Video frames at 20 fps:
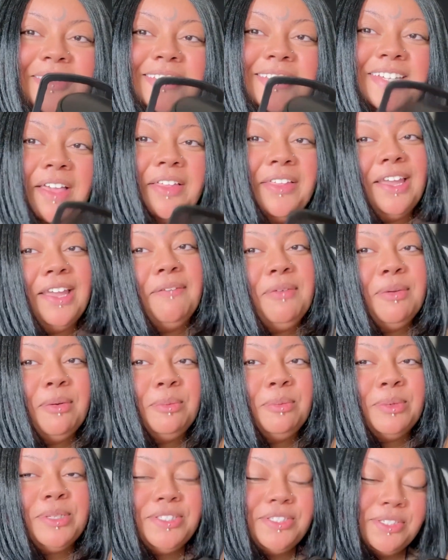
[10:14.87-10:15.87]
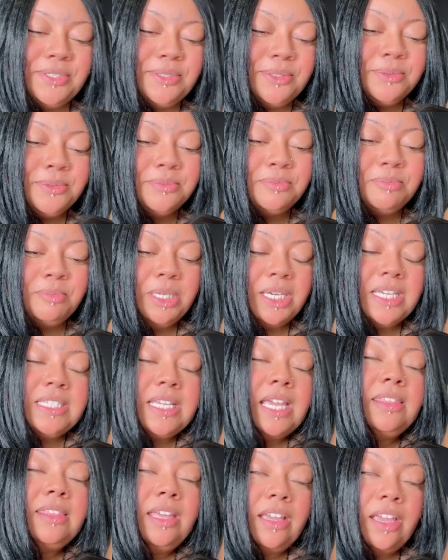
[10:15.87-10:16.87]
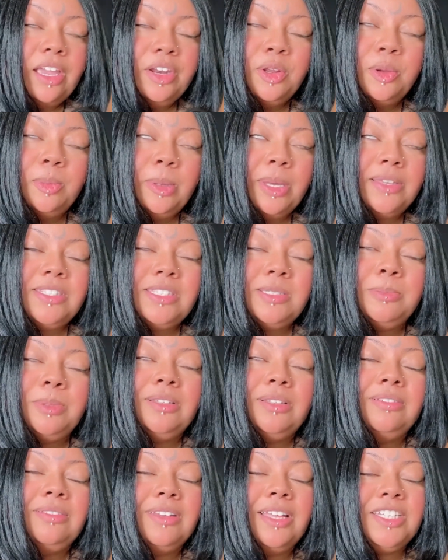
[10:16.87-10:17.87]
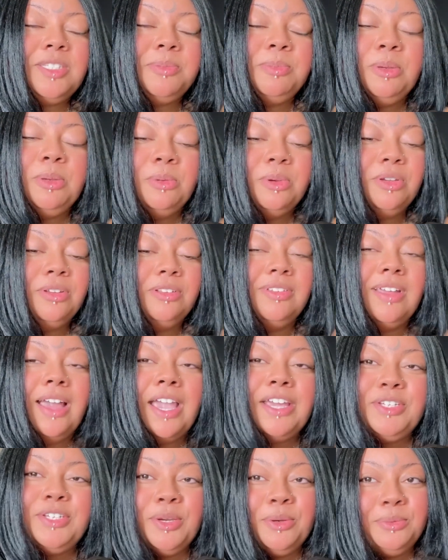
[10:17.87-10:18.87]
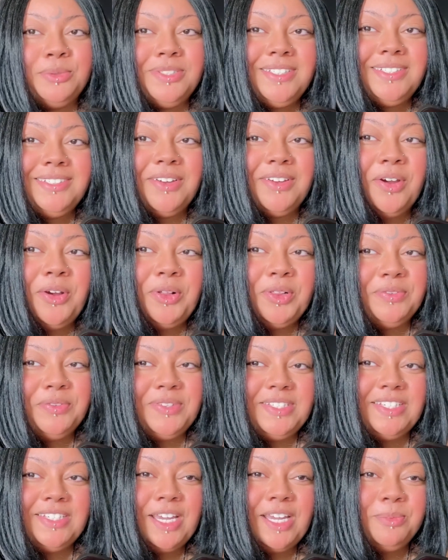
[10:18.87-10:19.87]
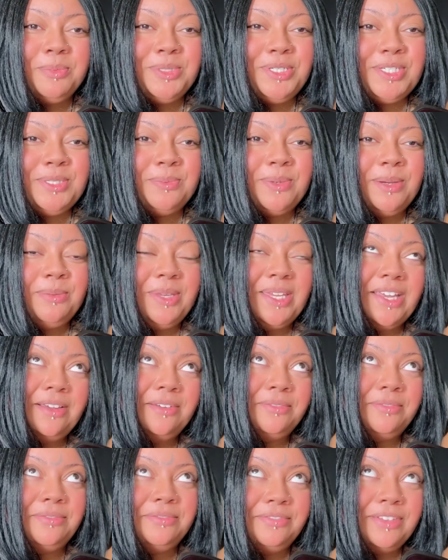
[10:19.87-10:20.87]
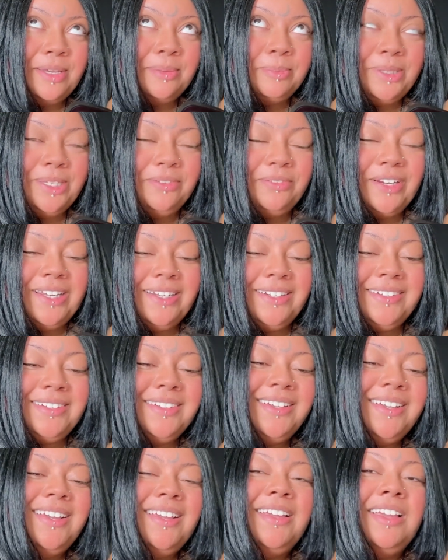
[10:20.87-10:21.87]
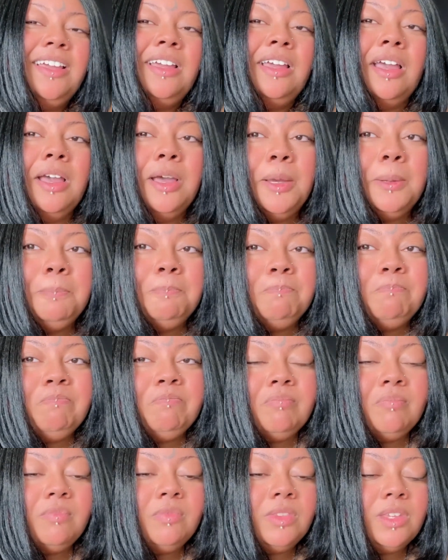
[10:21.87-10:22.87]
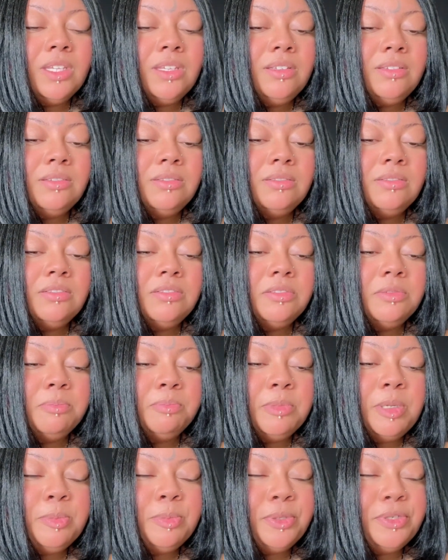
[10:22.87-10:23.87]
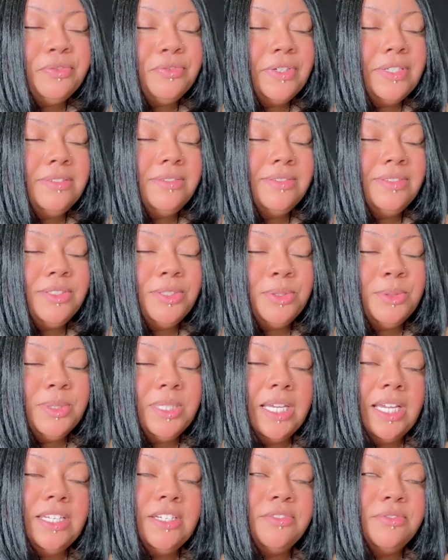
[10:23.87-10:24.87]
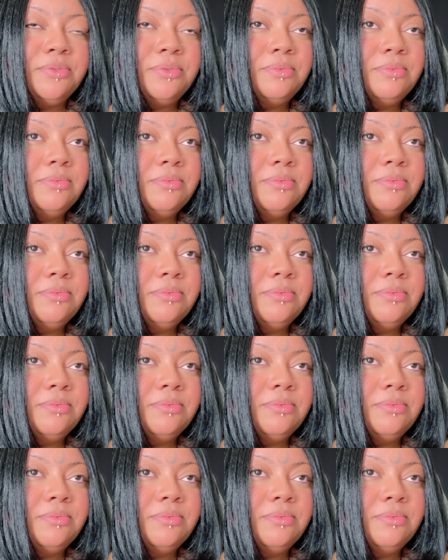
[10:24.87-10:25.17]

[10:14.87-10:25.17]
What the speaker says: telling everyone what to do, because I think I know best, but let's be real, I don't all of the time, which is why we have family, right? My boyfriend, who kind of